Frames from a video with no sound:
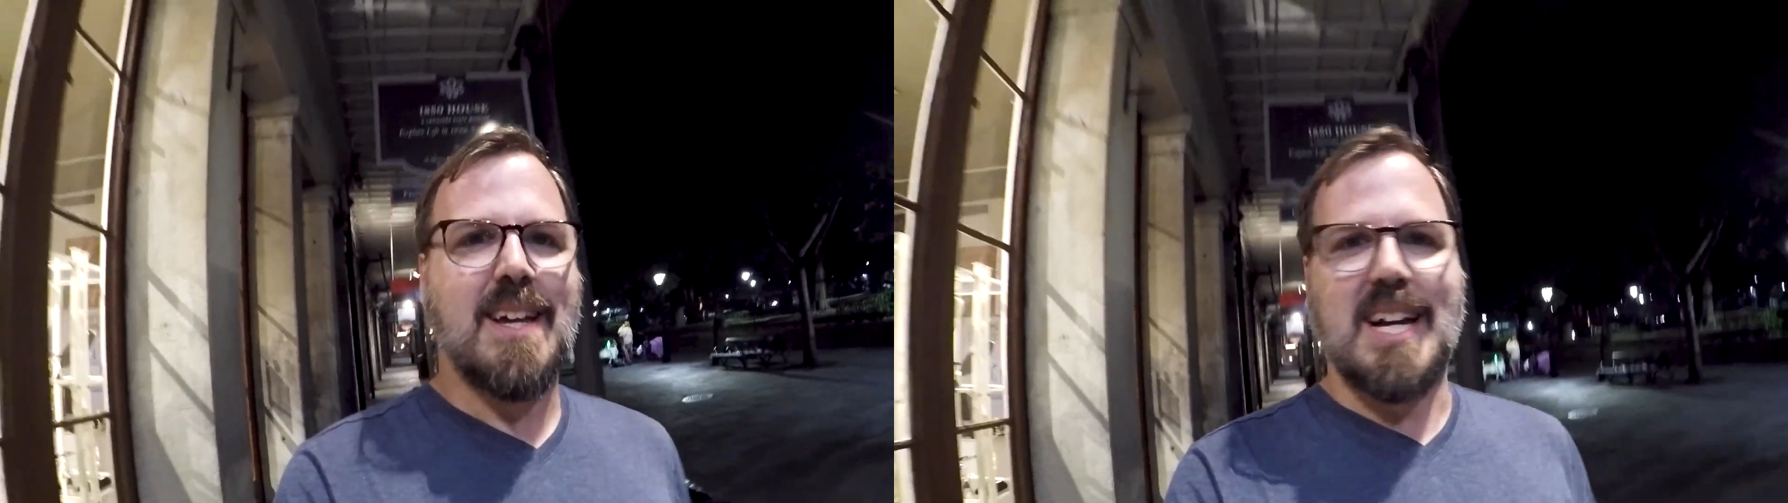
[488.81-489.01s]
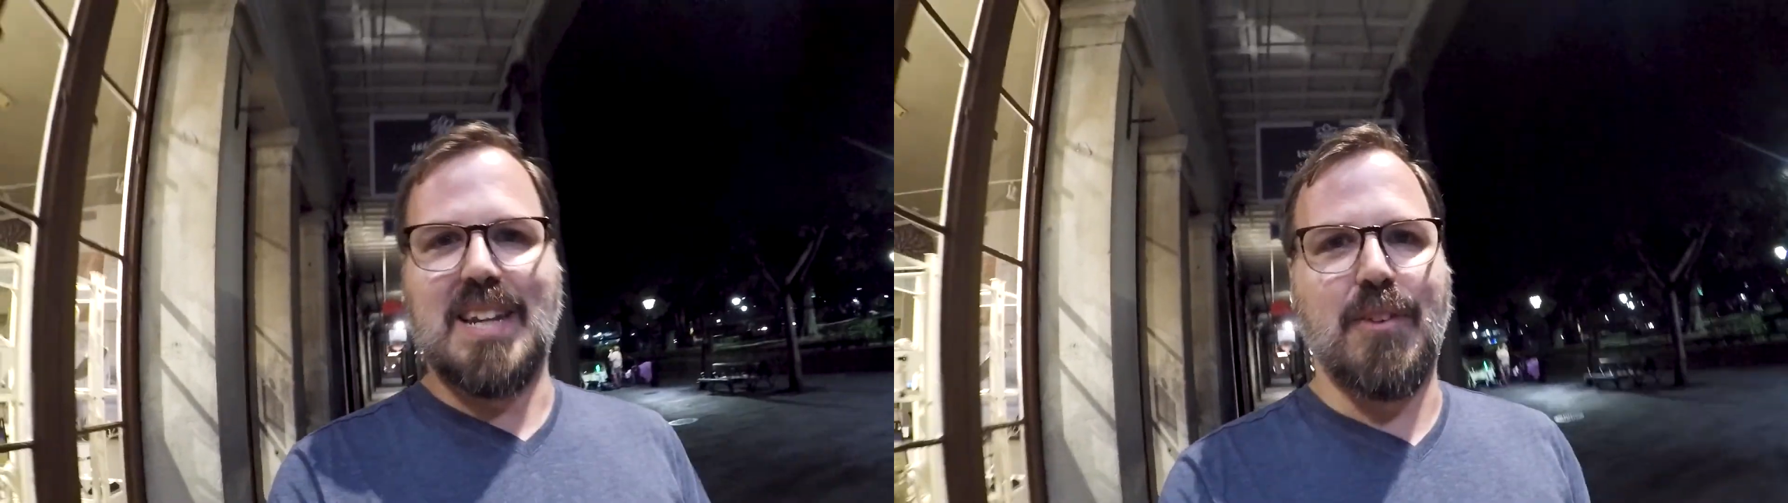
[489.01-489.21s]

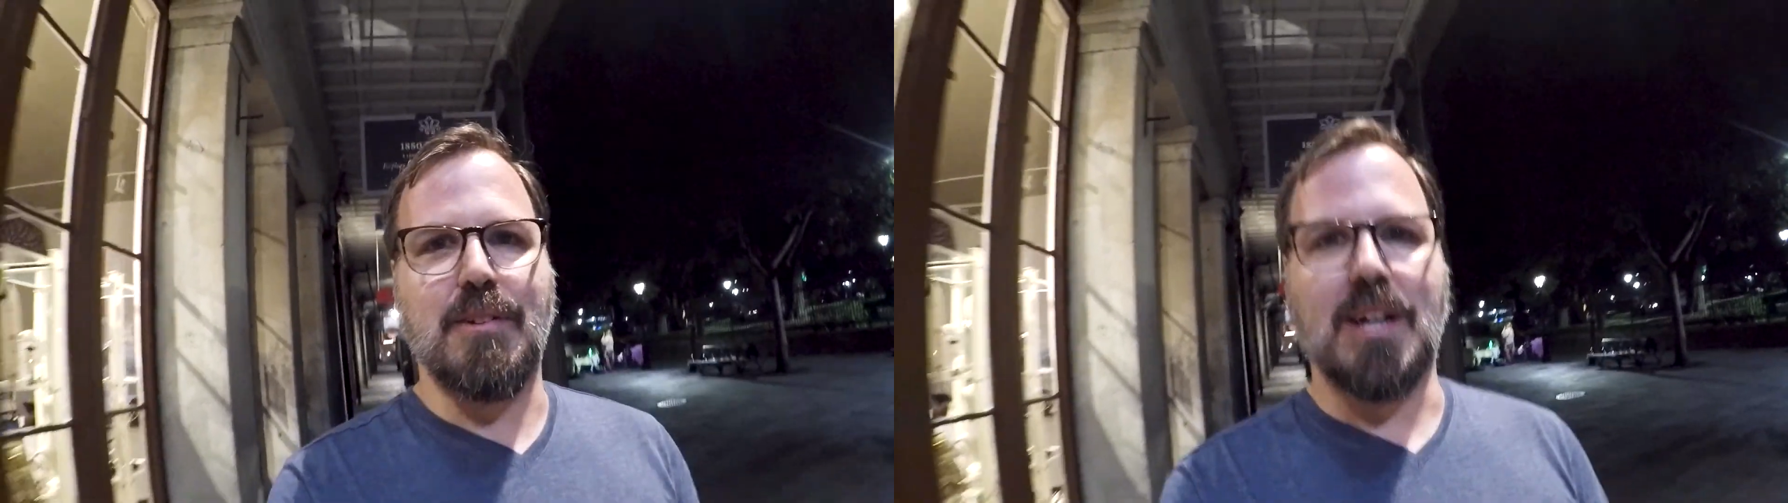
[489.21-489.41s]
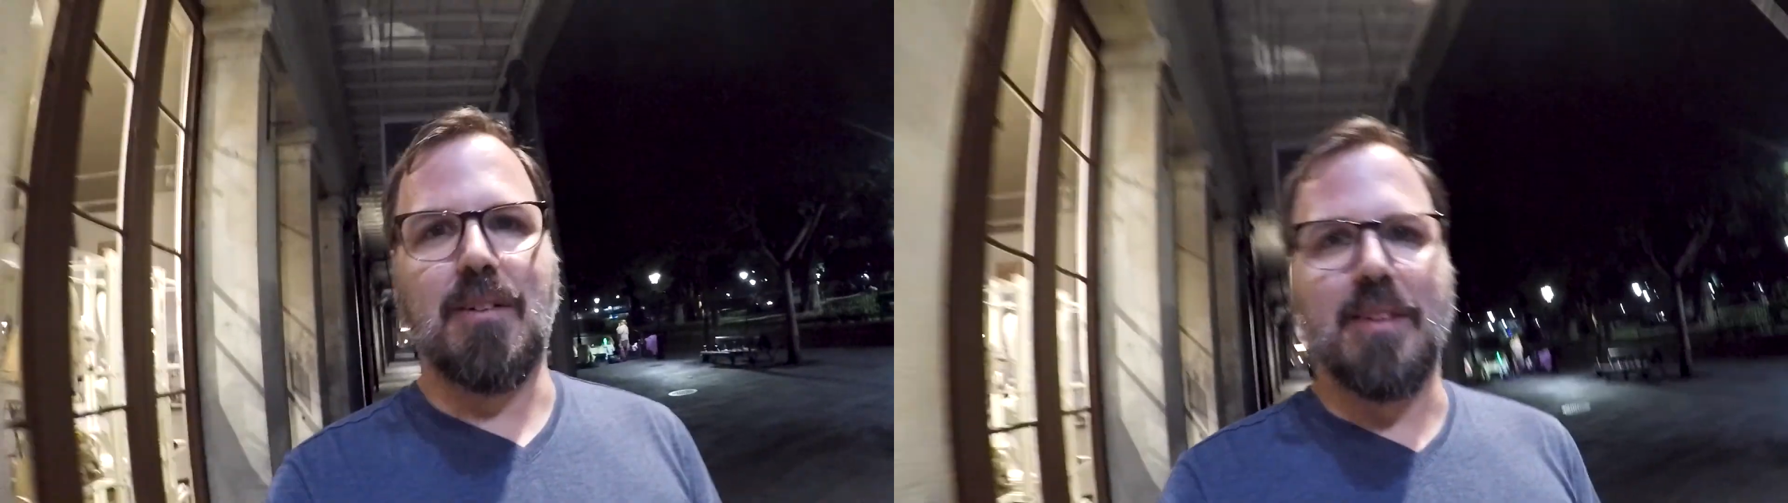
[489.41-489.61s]
And if you
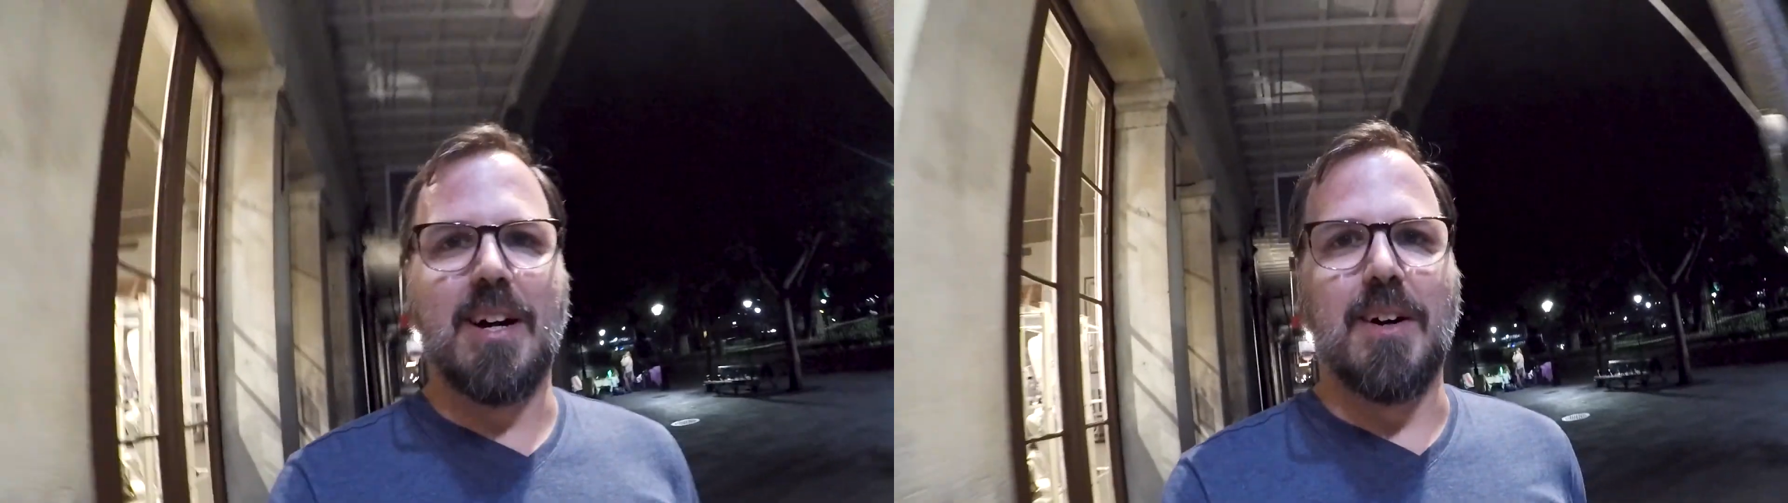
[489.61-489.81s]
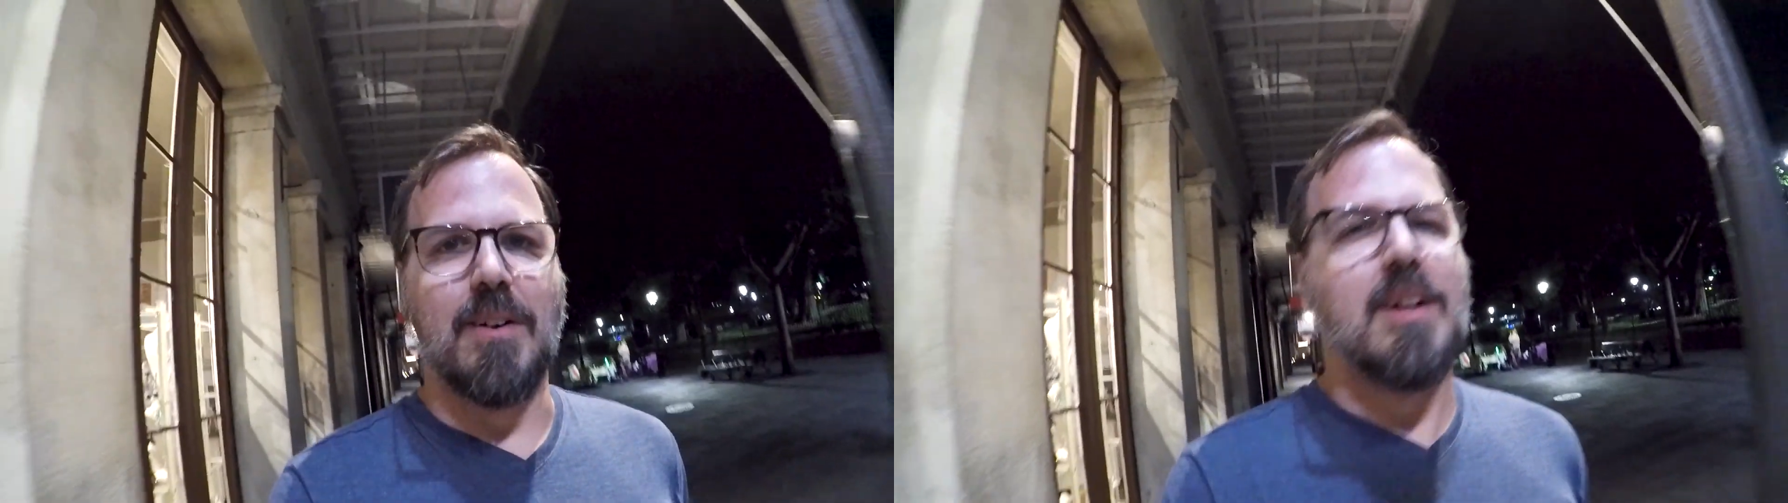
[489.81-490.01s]
don't
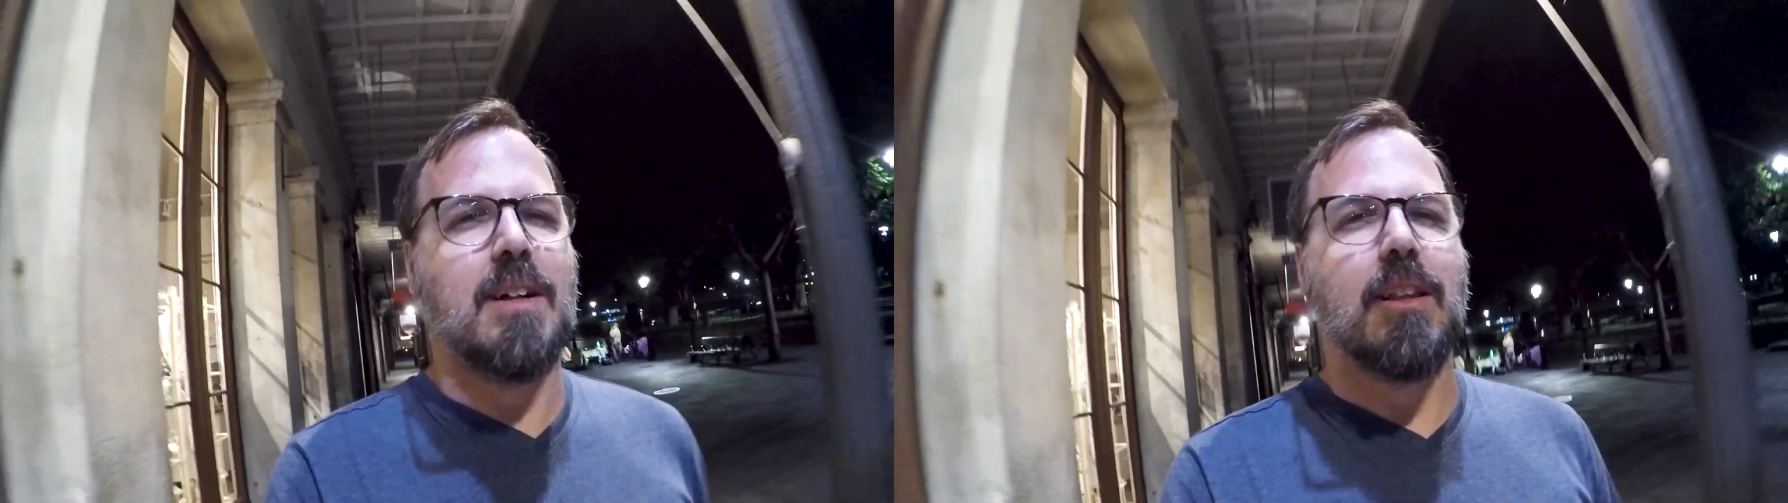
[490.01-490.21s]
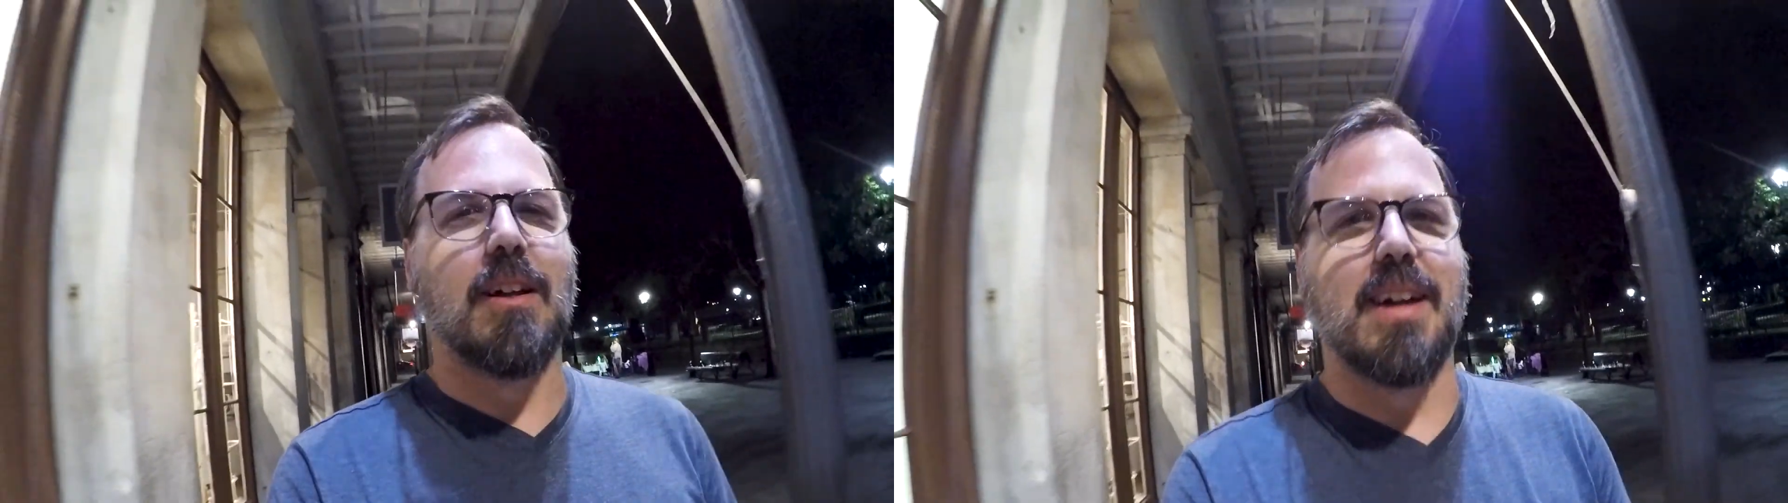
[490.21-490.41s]
know,
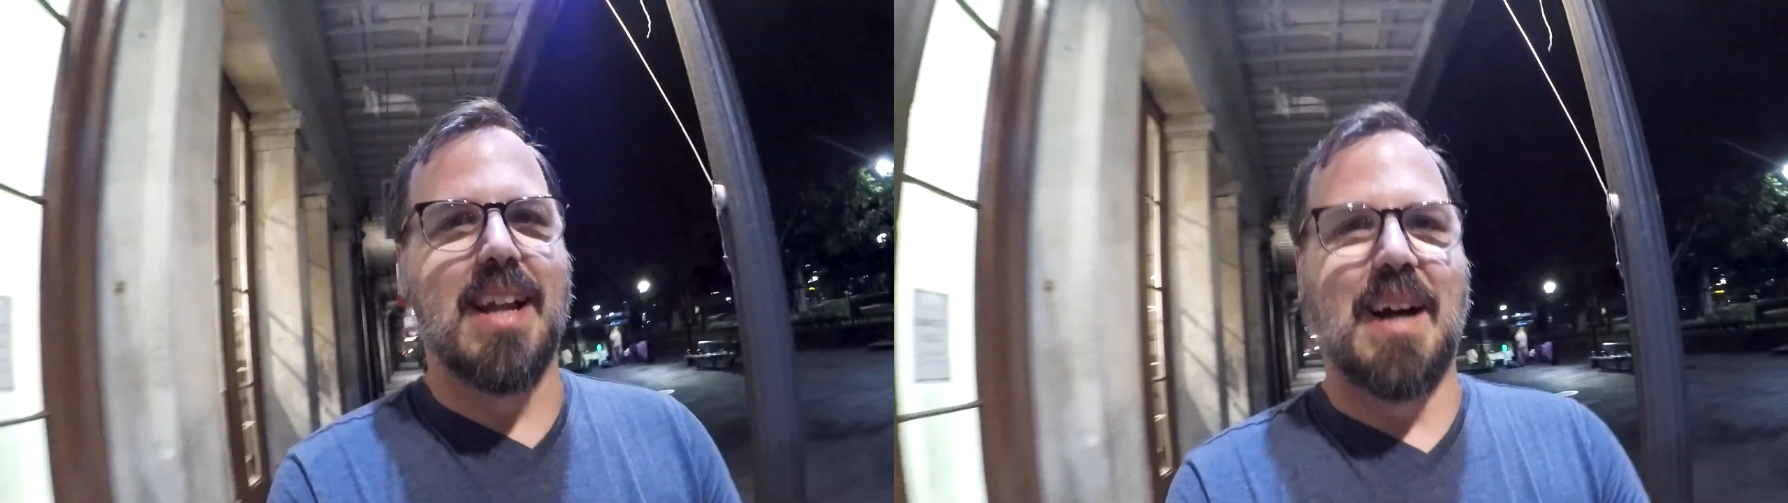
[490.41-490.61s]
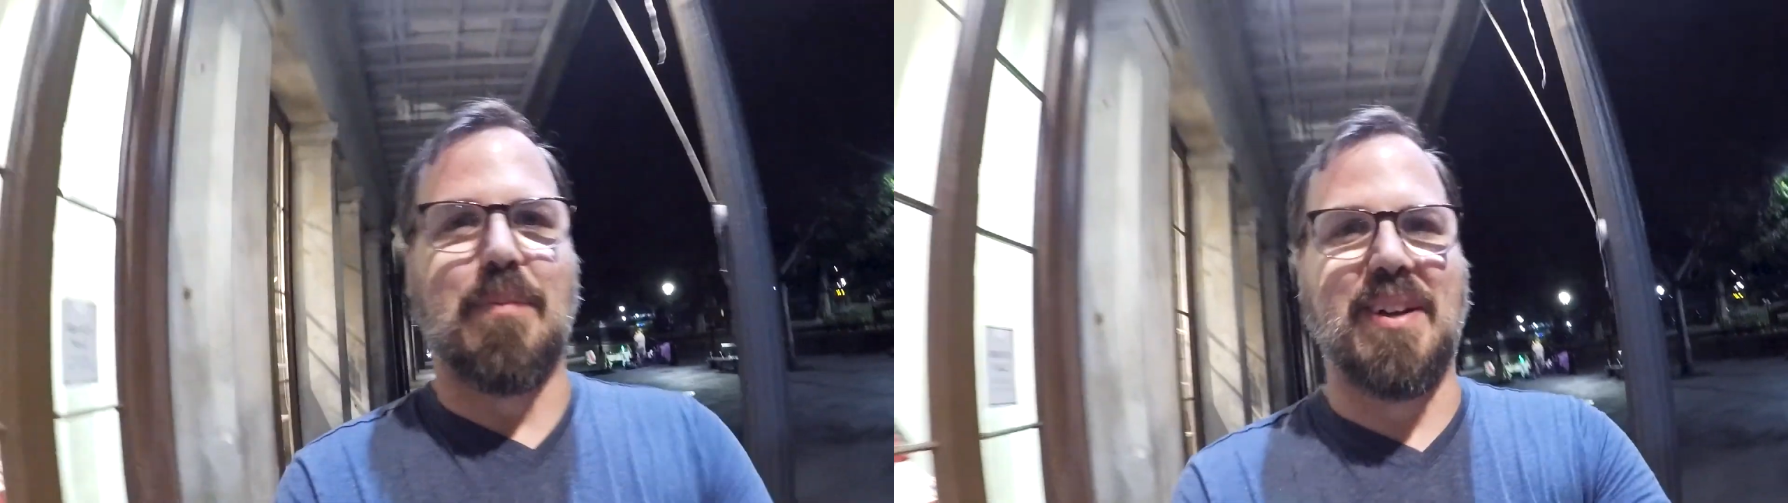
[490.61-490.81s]
look it up.